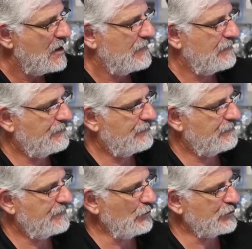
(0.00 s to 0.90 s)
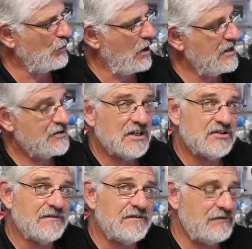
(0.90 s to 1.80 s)
Filter-wise, it's
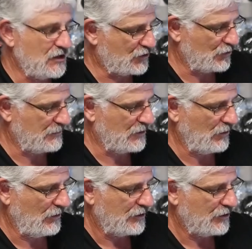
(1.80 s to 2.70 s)
a 52mm